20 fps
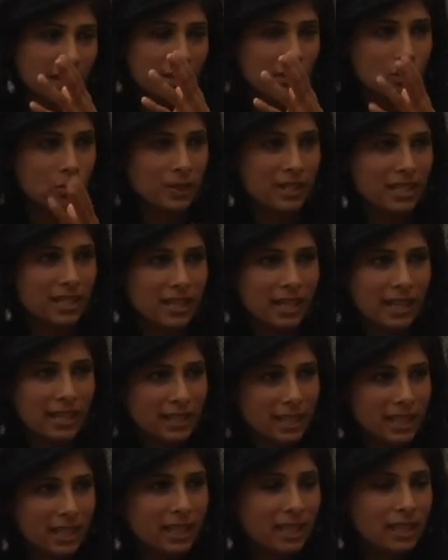either
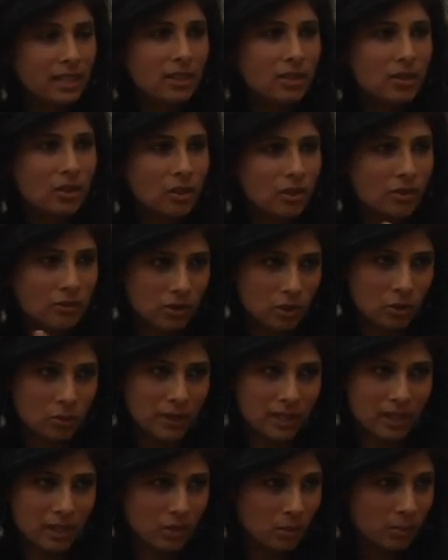2019 or for
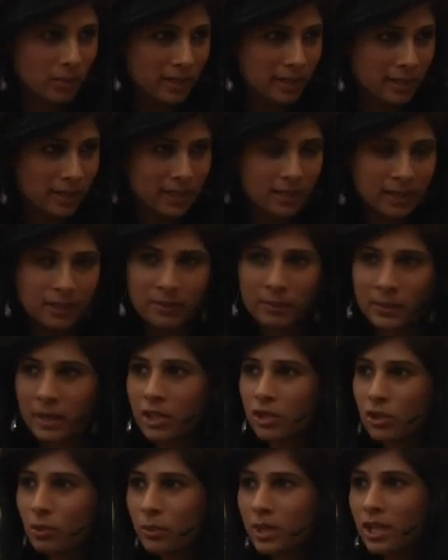2020,
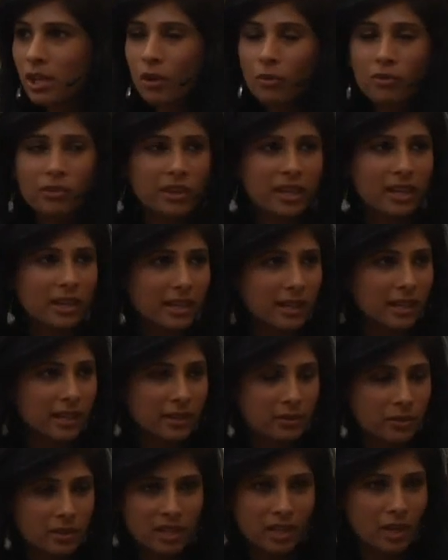right? So we don't think
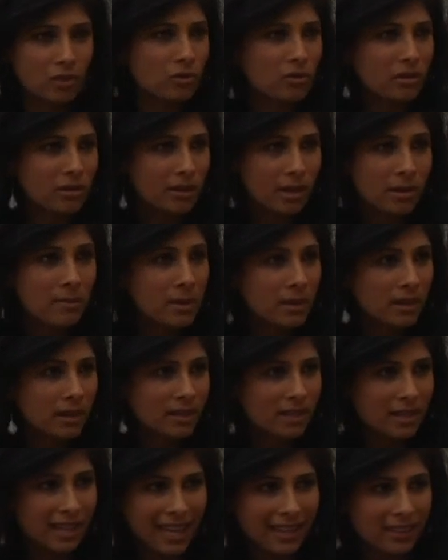a recession is
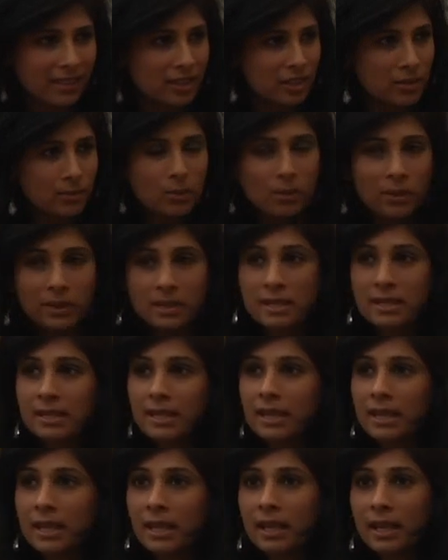imminent at this point.